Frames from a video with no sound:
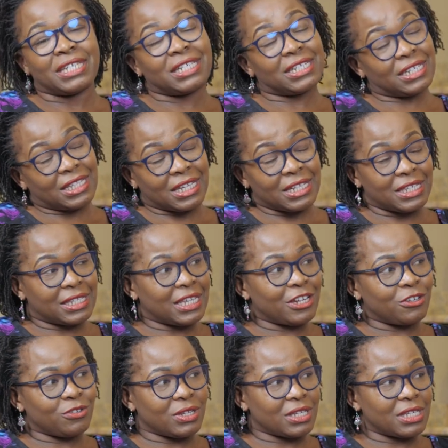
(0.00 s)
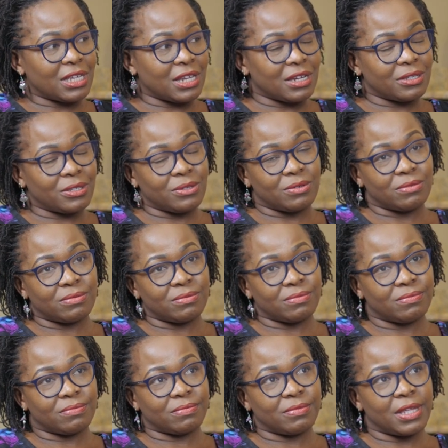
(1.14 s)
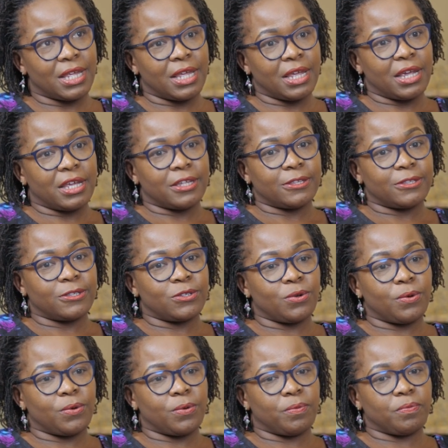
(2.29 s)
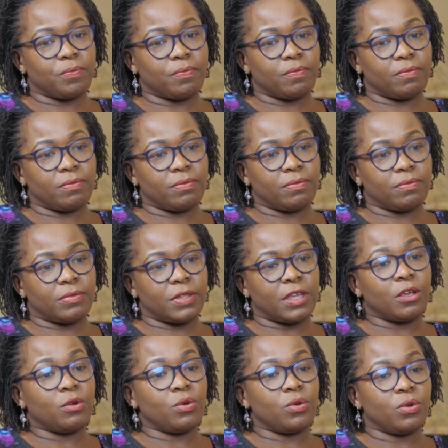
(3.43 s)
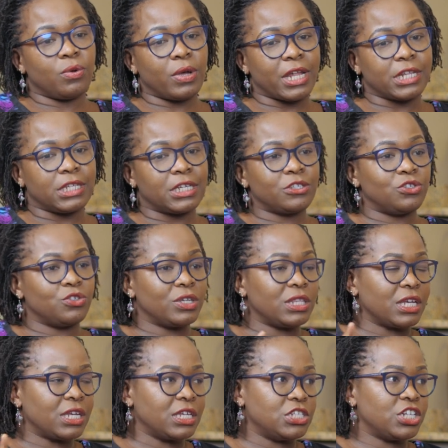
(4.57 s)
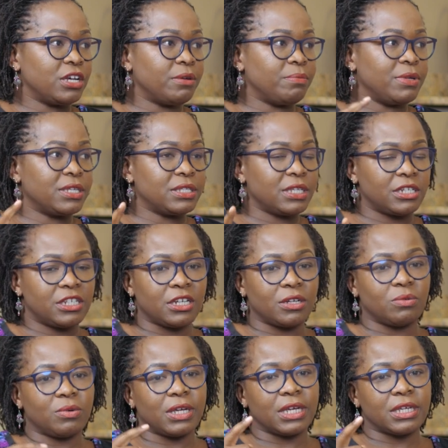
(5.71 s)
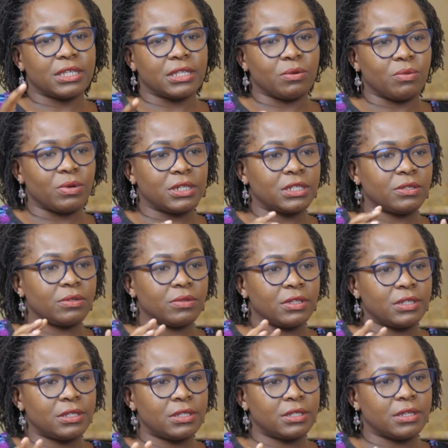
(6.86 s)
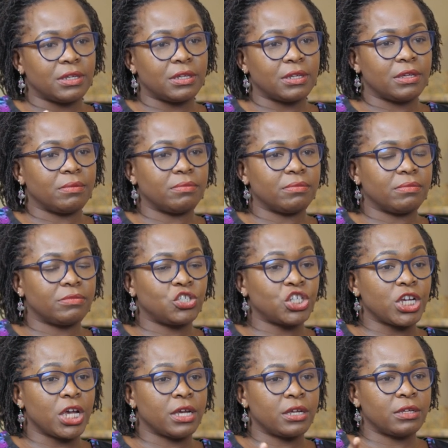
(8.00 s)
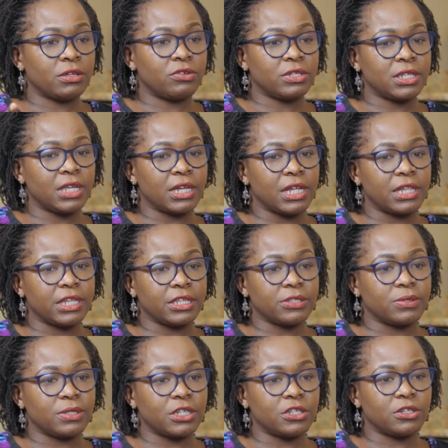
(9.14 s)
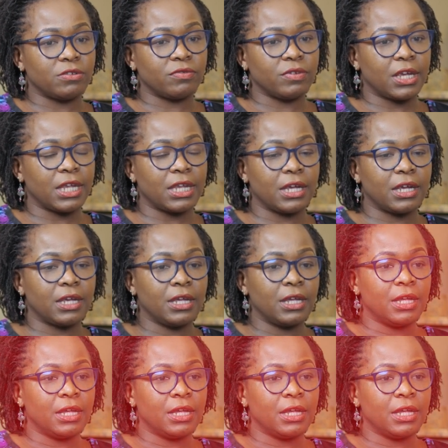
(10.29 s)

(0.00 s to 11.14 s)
teaching that is there to just harass you. So Kikuyu had just joined the Kijabes, the 10 works, the what. So this CHAK, Christian Health Association of Kenya,